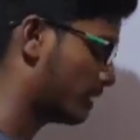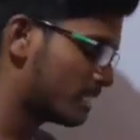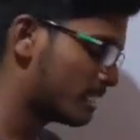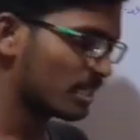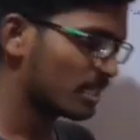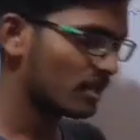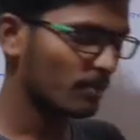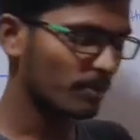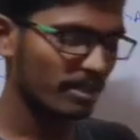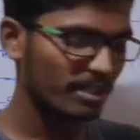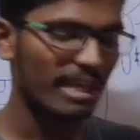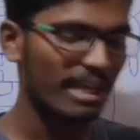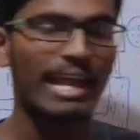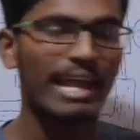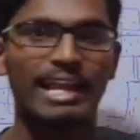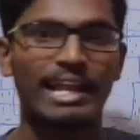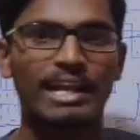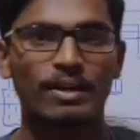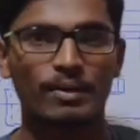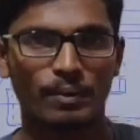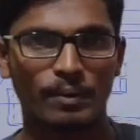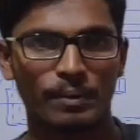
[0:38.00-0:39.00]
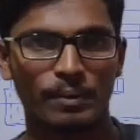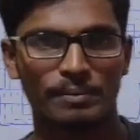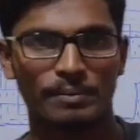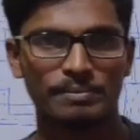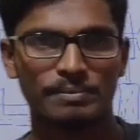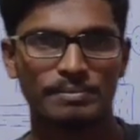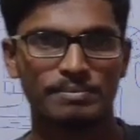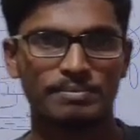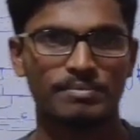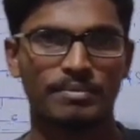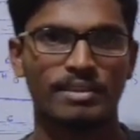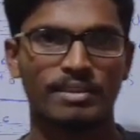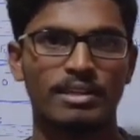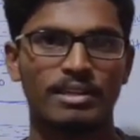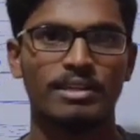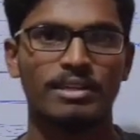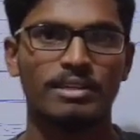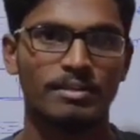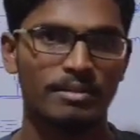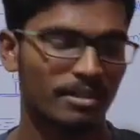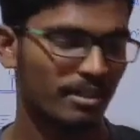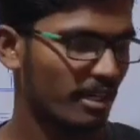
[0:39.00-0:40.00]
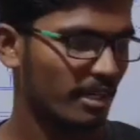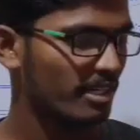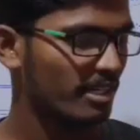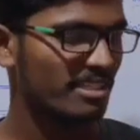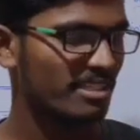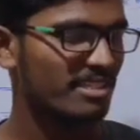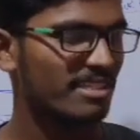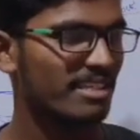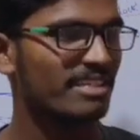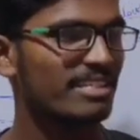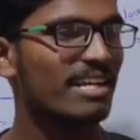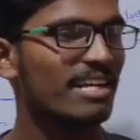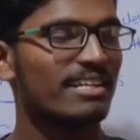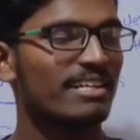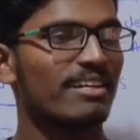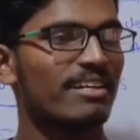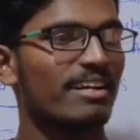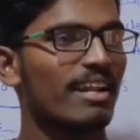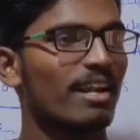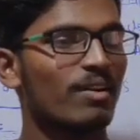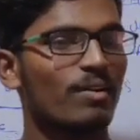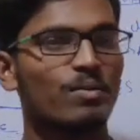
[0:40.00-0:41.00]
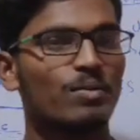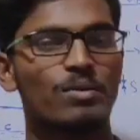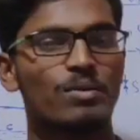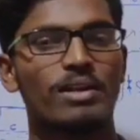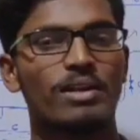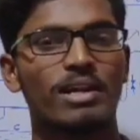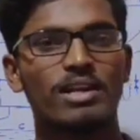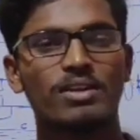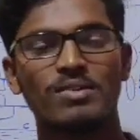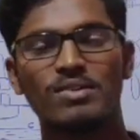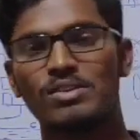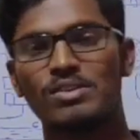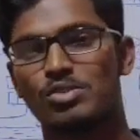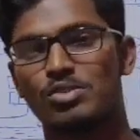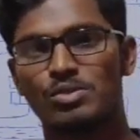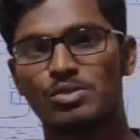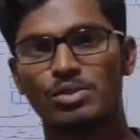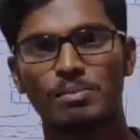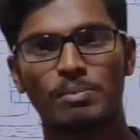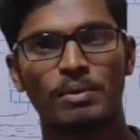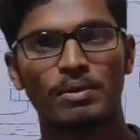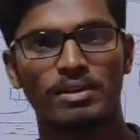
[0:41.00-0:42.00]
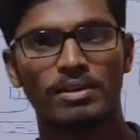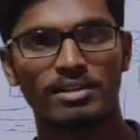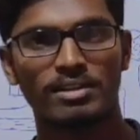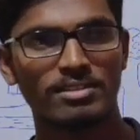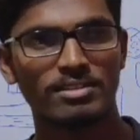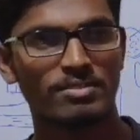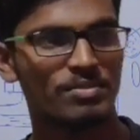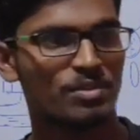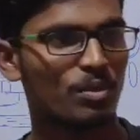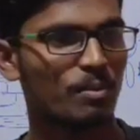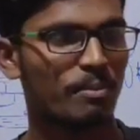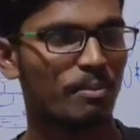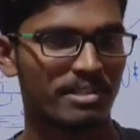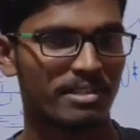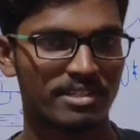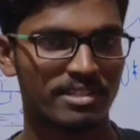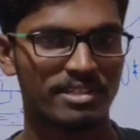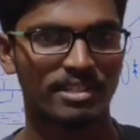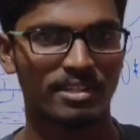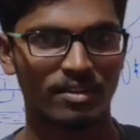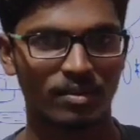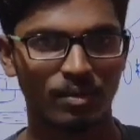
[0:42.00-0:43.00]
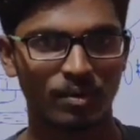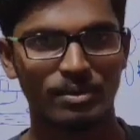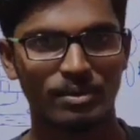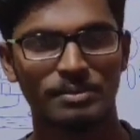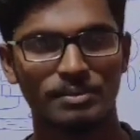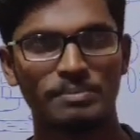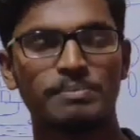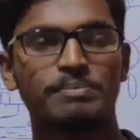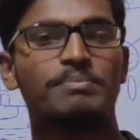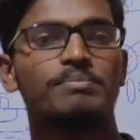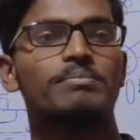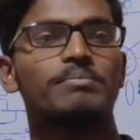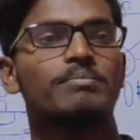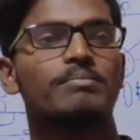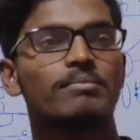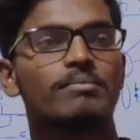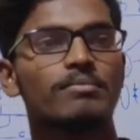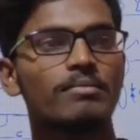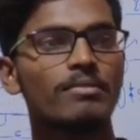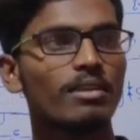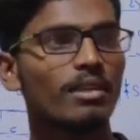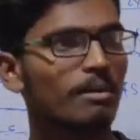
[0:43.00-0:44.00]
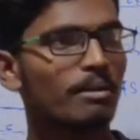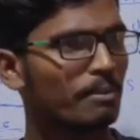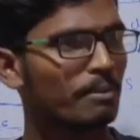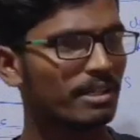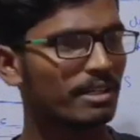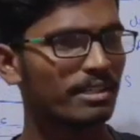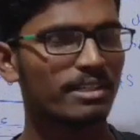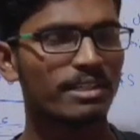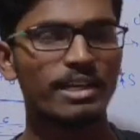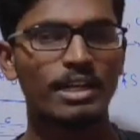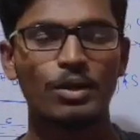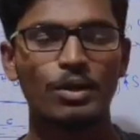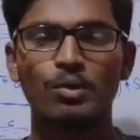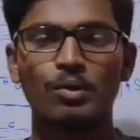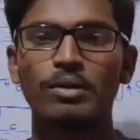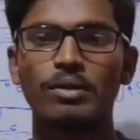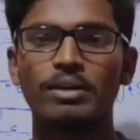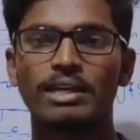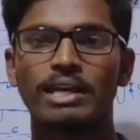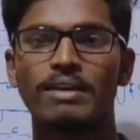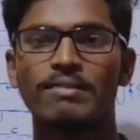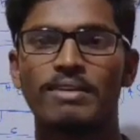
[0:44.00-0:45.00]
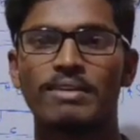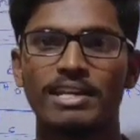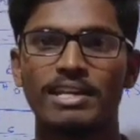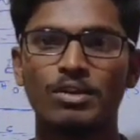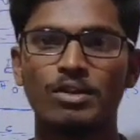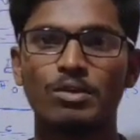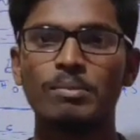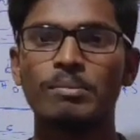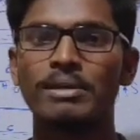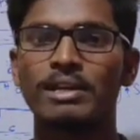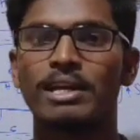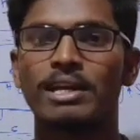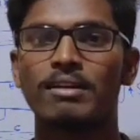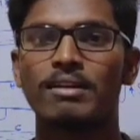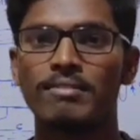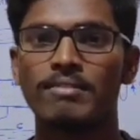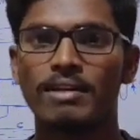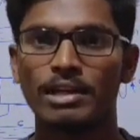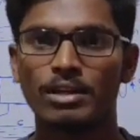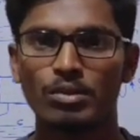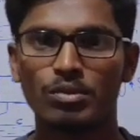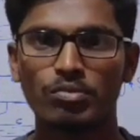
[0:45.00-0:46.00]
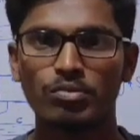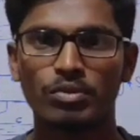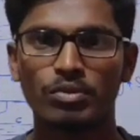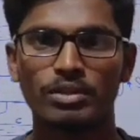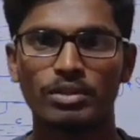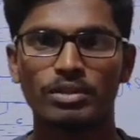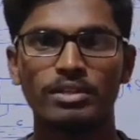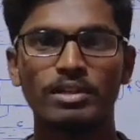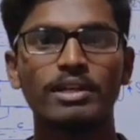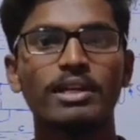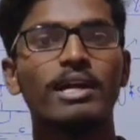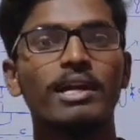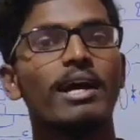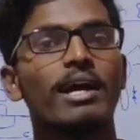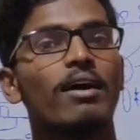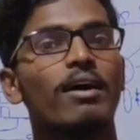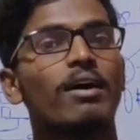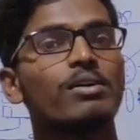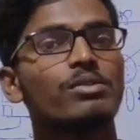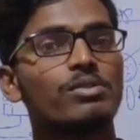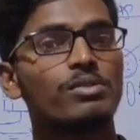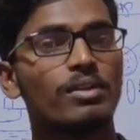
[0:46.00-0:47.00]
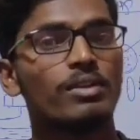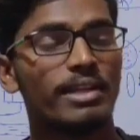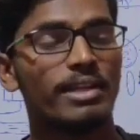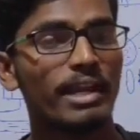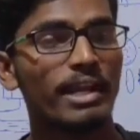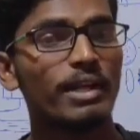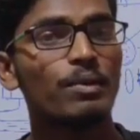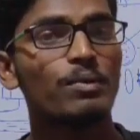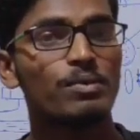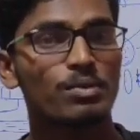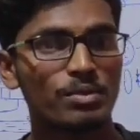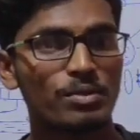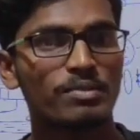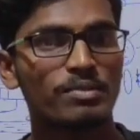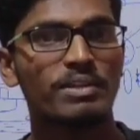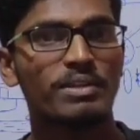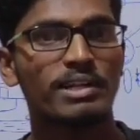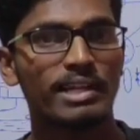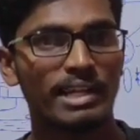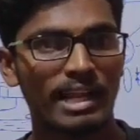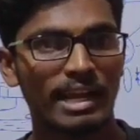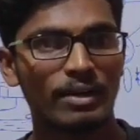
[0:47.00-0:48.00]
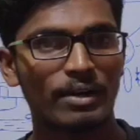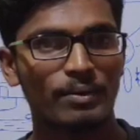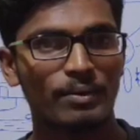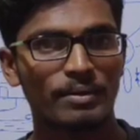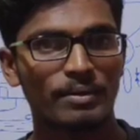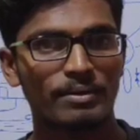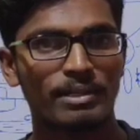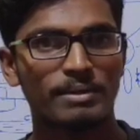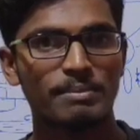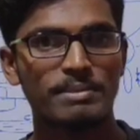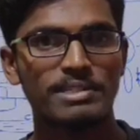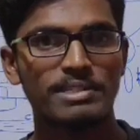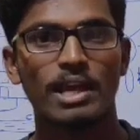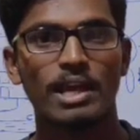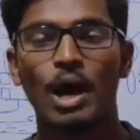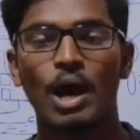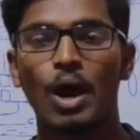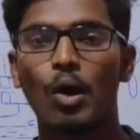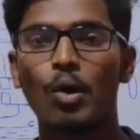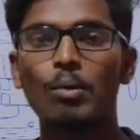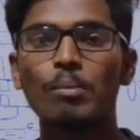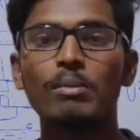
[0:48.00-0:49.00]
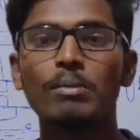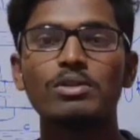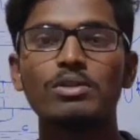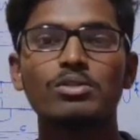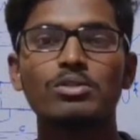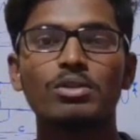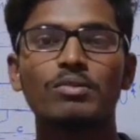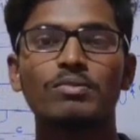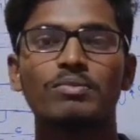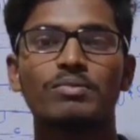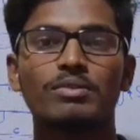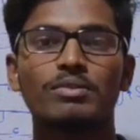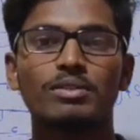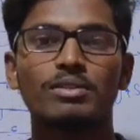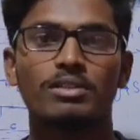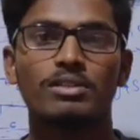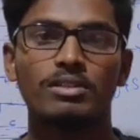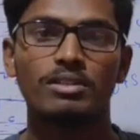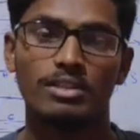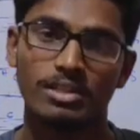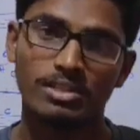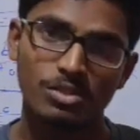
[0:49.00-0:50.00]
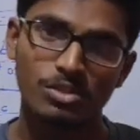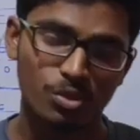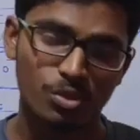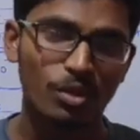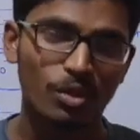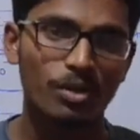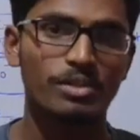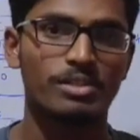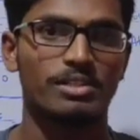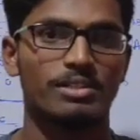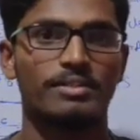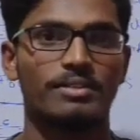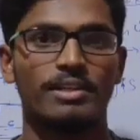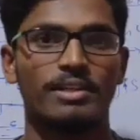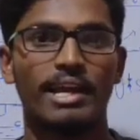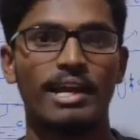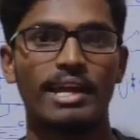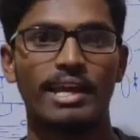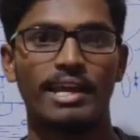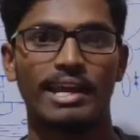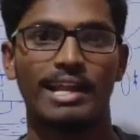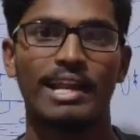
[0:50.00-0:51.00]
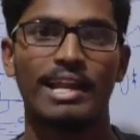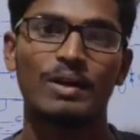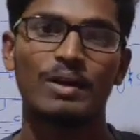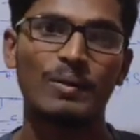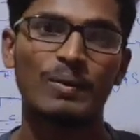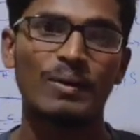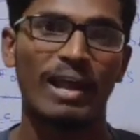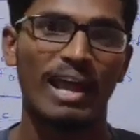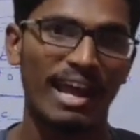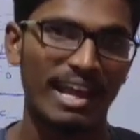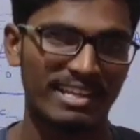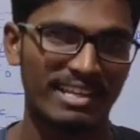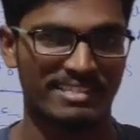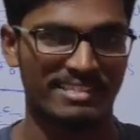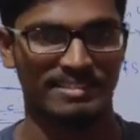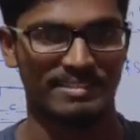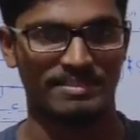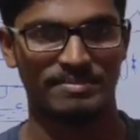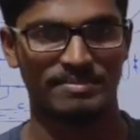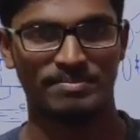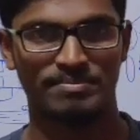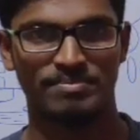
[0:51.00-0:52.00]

discovered the electron. Right? He said that electrons are negatively charged particles which are present in an atom, but he did not give any numerical value for the negative charge of that electron. That means how much of the charge electron has.